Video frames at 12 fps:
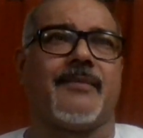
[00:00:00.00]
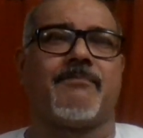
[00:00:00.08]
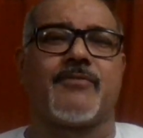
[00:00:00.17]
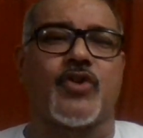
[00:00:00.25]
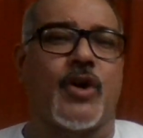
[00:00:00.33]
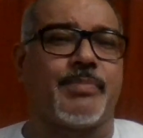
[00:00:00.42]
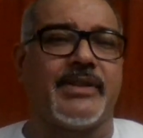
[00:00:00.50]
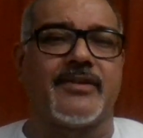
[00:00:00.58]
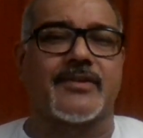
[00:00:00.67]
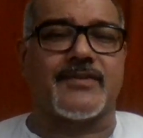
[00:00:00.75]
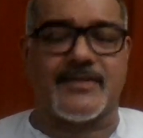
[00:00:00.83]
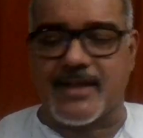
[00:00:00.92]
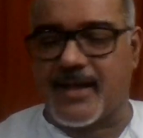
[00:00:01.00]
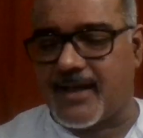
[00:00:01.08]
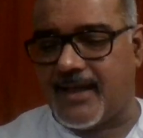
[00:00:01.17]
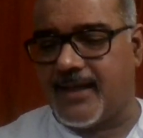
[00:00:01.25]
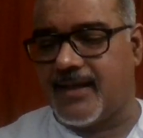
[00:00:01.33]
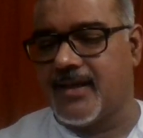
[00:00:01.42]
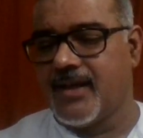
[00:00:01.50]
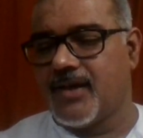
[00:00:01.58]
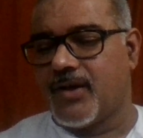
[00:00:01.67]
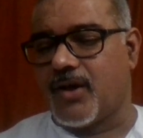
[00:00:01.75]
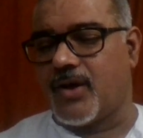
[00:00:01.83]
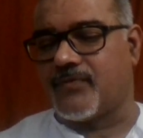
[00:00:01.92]
copy the style
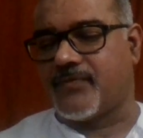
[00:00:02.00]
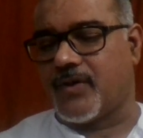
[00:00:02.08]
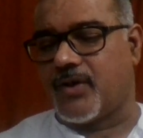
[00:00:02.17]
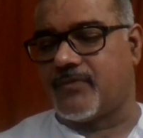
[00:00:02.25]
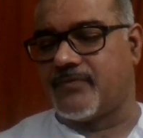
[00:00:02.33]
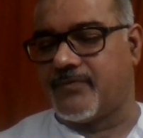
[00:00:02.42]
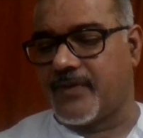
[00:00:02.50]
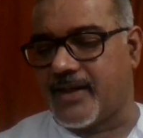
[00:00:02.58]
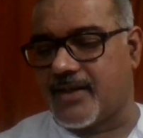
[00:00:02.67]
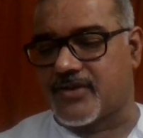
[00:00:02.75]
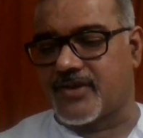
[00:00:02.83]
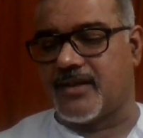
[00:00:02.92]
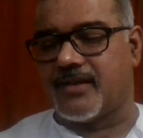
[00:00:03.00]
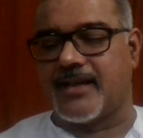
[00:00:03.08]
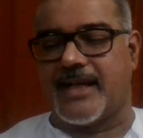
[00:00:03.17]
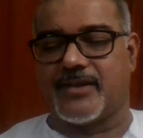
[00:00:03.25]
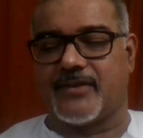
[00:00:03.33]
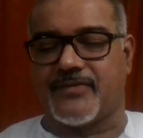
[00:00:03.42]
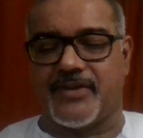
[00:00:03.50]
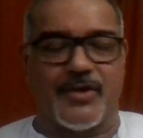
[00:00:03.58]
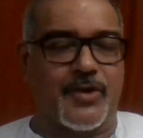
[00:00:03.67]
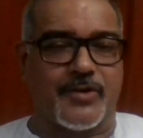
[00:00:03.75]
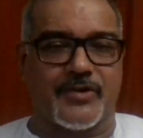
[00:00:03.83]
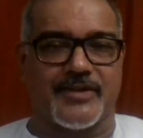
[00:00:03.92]
of Virgil and of
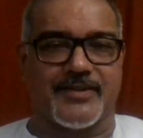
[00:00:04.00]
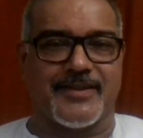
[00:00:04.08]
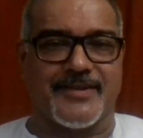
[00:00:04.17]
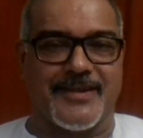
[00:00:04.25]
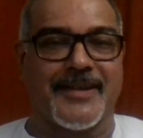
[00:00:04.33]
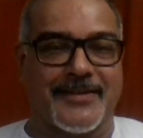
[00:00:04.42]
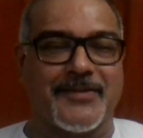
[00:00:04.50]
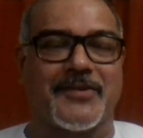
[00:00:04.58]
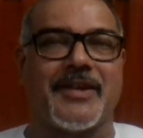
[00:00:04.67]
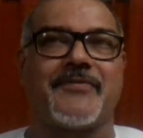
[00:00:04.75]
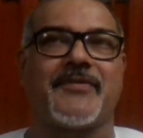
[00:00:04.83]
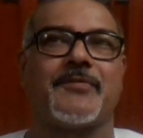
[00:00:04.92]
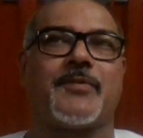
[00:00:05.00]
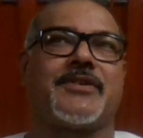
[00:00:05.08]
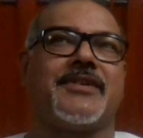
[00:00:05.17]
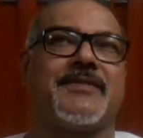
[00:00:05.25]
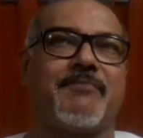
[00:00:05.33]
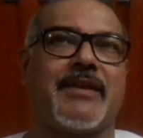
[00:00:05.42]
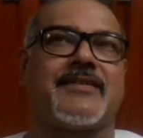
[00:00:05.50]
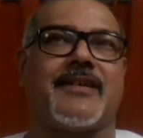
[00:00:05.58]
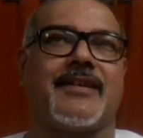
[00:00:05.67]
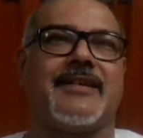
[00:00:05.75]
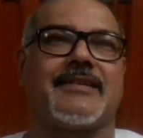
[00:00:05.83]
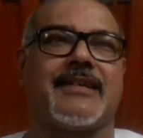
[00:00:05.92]
Theocritus. So therefore, what he's
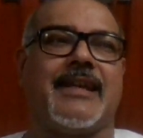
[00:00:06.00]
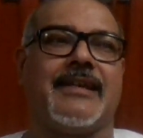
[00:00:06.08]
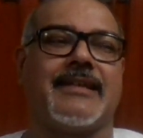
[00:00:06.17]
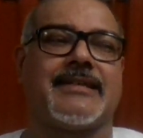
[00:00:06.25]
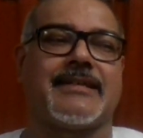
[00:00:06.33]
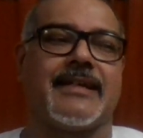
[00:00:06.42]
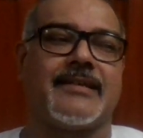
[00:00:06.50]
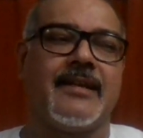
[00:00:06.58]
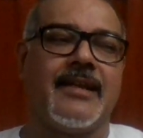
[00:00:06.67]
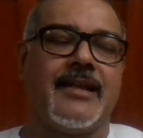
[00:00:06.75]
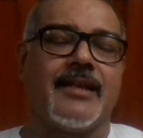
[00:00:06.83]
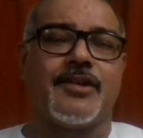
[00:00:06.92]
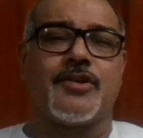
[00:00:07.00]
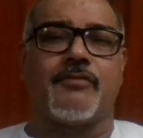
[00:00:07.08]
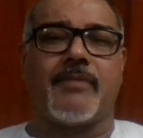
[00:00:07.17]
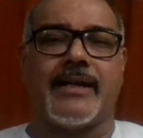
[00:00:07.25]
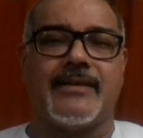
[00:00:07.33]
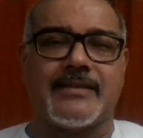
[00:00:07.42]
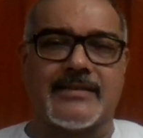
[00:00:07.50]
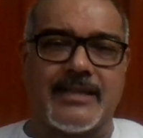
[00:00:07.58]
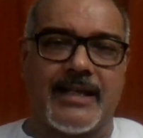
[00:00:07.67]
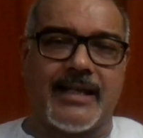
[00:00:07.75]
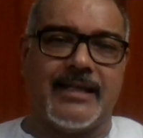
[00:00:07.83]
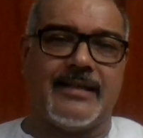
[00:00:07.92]
basically saying is that, you know, my
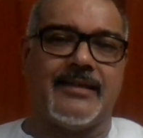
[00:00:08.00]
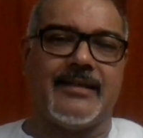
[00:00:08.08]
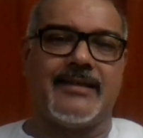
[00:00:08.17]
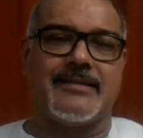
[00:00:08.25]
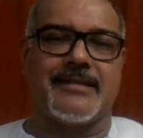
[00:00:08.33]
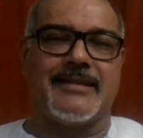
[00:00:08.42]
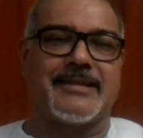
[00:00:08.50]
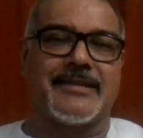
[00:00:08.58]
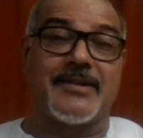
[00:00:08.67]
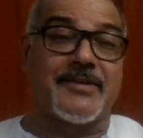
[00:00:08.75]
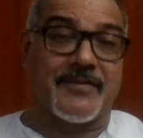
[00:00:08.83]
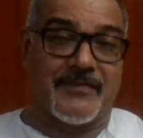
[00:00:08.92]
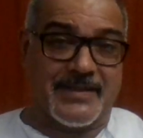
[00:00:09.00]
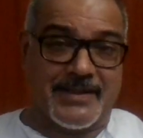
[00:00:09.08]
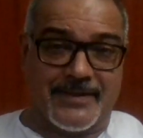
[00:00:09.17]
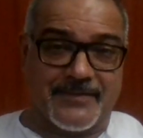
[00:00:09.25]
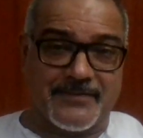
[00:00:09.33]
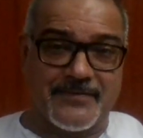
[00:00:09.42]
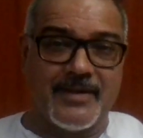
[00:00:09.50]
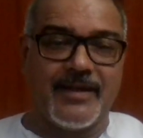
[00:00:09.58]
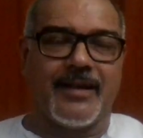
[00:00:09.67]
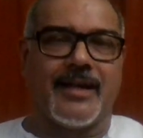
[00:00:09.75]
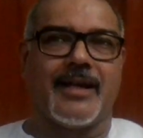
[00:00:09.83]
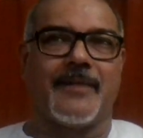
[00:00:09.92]
style is derivative.
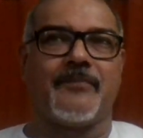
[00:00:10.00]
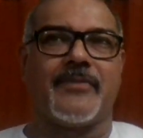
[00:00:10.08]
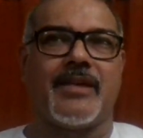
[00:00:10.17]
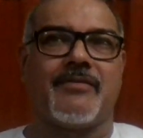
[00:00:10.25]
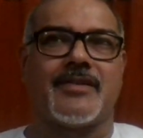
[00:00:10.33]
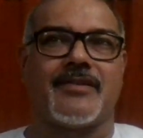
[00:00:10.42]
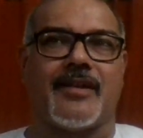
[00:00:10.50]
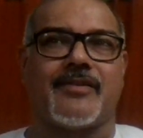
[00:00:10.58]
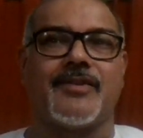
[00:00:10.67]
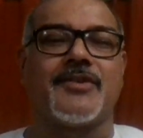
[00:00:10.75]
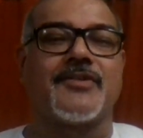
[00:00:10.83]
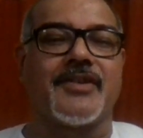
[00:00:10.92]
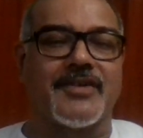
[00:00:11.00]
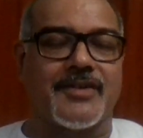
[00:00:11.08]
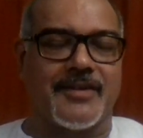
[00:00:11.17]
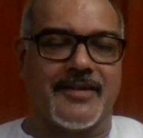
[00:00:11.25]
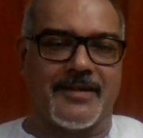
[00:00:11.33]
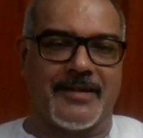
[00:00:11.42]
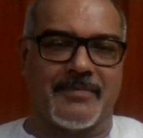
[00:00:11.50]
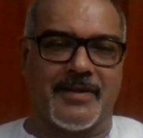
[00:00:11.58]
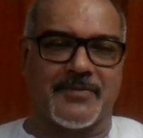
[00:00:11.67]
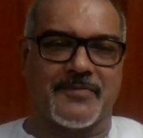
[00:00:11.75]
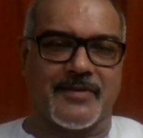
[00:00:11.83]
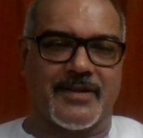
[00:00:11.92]
There is nothing original
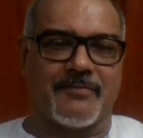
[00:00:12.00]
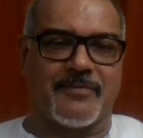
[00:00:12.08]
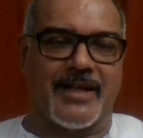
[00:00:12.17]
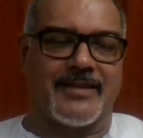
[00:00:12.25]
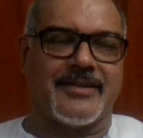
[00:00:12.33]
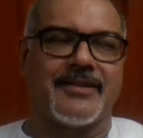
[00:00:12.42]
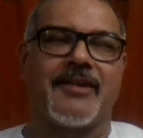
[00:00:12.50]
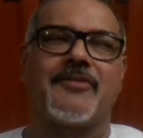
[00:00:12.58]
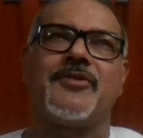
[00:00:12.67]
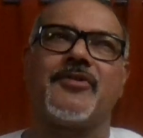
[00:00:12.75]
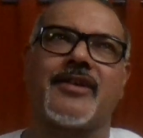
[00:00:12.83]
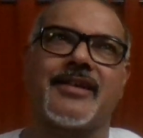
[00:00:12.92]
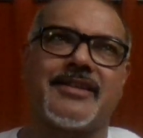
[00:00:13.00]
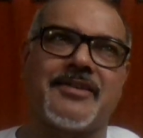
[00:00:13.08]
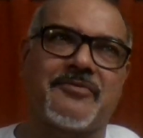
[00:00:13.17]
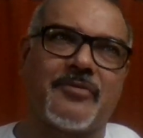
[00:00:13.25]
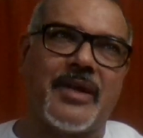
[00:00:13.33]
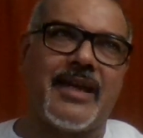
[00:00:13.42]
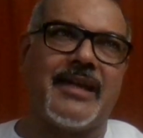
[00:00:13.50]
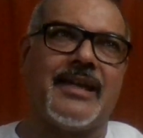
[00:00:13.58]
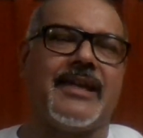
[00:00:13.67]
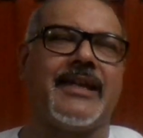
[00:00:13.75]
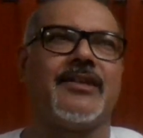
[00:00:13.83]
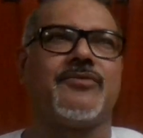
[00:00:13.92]
about what I'm writing. Now, look at the
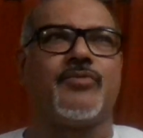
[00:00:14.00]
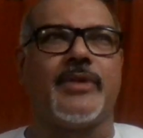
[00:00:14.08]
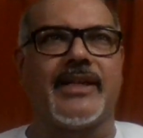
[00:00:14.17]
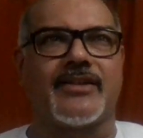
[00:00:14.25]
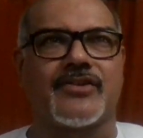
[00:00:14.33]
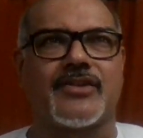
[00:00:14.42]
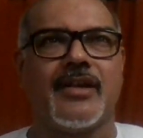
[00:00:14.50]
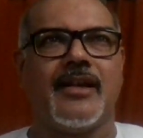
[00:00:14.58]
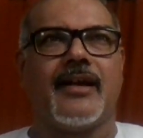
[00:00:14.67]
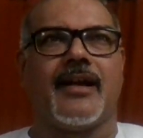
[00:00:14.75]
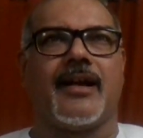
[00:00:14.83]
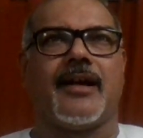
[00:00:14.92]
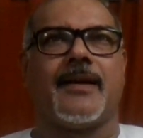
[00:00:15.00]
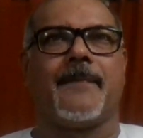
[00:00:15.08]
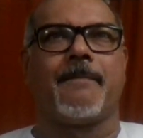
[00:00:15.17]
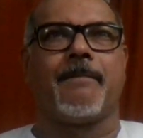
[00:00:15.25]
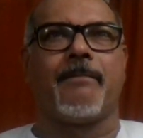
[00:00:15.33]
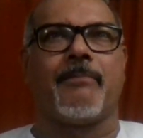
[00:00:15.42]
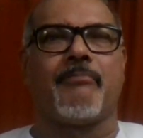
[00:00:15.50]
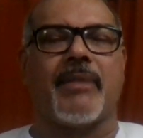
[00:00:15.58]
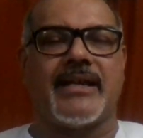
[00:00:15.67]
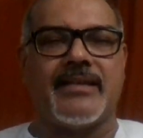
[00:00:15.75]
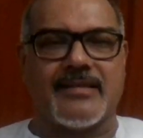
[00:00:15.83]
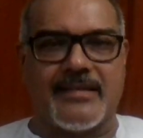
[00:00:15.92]
way in which
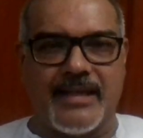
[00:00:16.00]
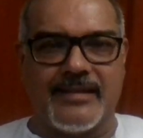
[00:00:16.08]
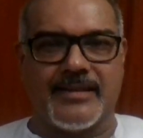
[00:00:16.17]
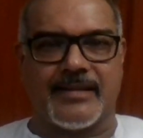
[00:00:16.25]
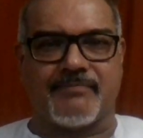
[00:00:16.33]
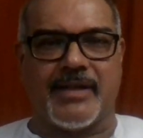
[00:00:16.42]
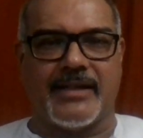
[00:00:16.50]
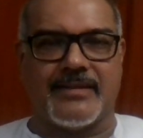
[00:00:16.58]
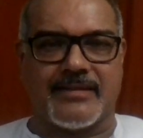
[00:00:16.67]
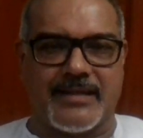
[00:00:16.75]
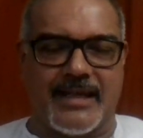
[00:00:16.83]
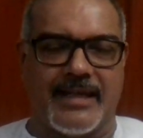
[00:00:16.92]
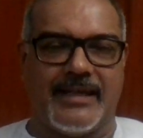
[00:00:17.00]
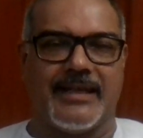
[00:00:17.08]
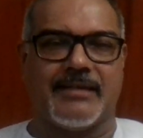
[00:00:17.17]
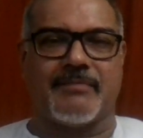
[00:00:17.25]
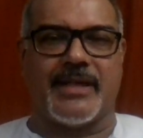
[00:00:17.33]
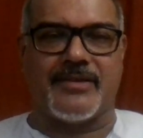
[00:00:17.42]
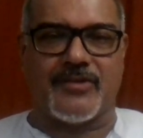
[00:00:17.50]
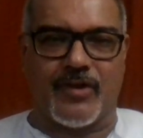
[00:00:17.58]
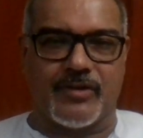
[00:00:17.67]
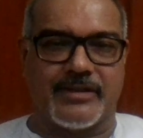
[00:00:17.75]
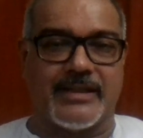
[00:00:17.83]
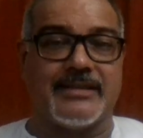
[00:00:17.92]
by saying that my style and my
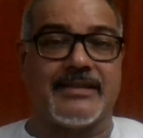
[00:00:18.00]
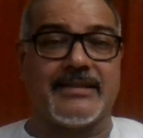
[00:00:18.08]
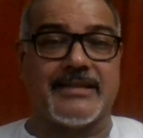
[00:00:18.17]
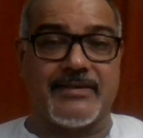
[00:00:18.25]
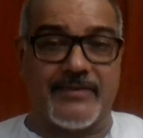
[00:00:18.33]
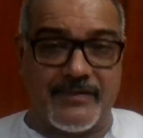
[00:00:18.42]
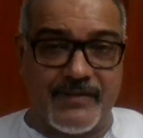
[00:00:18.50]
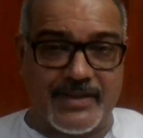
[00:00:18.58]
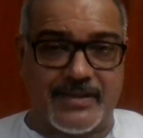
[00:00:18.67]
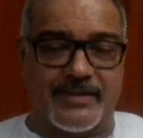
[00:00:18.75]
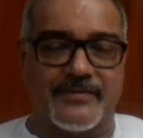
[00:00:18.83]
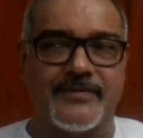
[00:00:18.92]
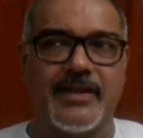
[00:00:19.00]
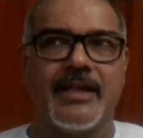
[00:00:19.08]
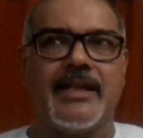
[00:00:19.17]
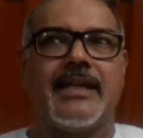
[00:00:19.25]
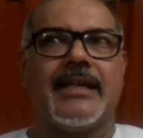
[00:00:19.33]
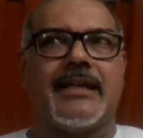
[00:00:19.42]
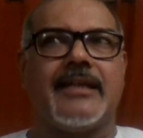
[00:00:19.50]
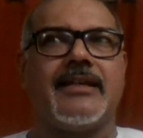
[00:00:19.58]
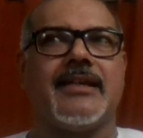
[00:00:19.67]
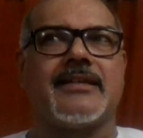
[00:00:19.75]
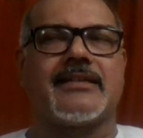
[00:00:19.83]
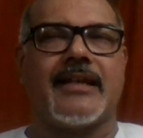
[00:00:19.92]
content is derivative, he
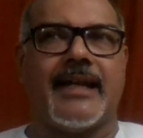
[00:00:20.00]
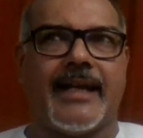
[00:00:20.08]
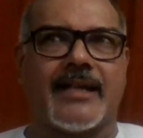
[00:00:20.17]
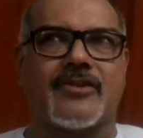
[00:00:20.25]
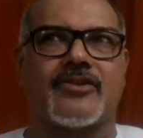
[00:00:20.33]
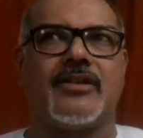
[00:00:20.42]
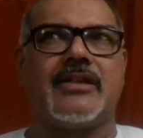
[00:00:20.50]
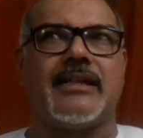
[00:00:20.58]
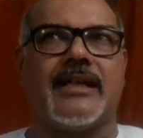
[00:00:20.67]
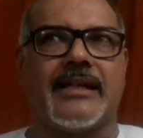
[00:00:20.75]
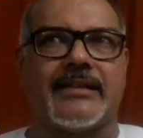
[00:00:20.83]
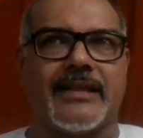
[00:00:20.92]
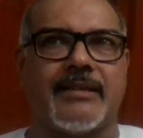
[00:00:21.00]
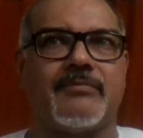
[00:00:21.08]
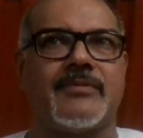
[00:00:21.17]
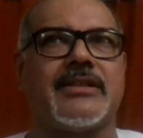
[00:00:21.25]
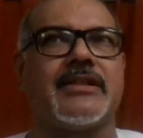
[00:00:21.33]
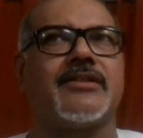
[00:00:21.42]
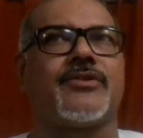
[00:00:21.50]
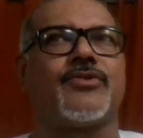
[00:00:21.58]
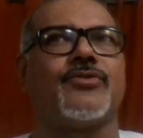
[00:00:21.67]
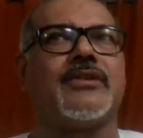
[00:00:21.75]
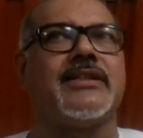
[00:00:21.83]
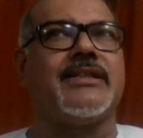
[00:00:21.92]
is actually attempting
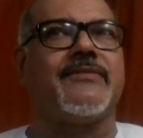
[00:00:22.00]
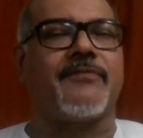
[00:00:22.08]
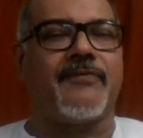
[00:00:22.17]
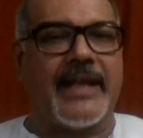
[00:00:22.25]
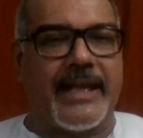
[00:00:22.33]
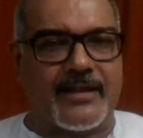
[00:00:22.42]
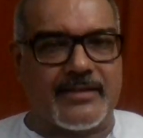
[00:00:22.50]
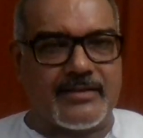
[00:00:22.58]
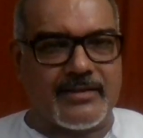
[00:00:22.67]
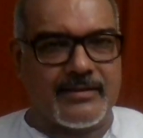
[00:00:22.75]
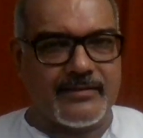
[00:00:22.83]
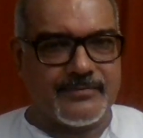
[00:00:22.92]
to deflect